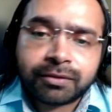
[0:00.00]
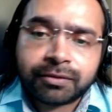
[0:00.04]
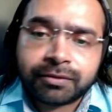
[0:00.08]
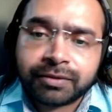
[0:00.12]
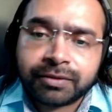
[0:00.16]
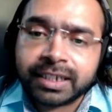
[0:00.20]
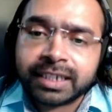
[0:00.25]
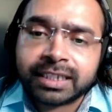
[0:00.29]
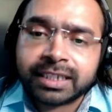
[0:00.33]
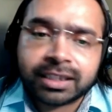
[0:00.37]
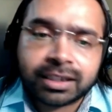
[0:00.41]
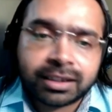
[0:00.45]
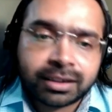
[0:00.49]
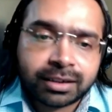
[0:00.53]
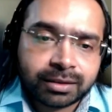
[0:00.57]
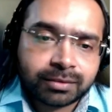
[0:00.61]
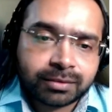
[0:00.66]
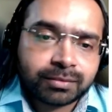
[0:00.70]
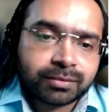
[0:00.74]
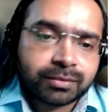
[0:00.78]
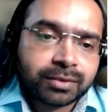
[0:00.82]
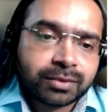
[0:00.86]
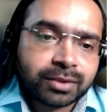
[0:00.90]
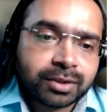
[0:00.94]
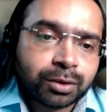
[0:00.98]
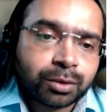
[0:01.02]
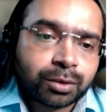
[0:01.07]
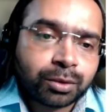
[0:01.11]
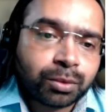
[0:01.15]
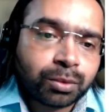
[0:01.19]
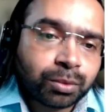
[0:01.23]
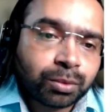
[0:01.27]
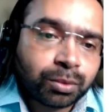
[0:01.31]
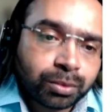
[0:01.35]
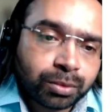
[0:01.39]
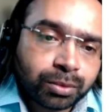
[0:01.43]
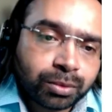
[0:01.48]
feature.
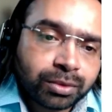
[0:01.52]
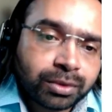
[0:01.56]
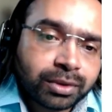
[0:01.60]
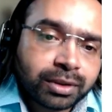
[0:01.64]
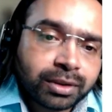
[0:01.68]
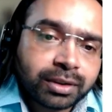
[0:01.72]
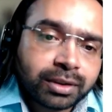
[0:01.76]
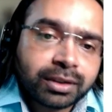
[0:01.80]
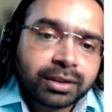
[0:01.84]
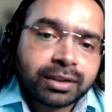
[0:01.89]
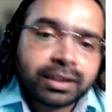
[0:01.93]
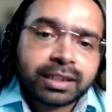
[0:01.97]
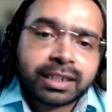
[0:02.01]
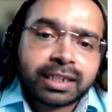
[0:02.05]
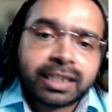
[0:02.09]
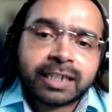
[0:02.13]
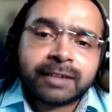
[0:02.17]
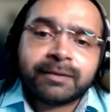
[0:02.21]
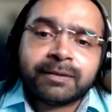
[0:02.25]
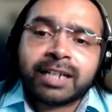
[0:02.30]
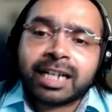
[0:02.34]
So if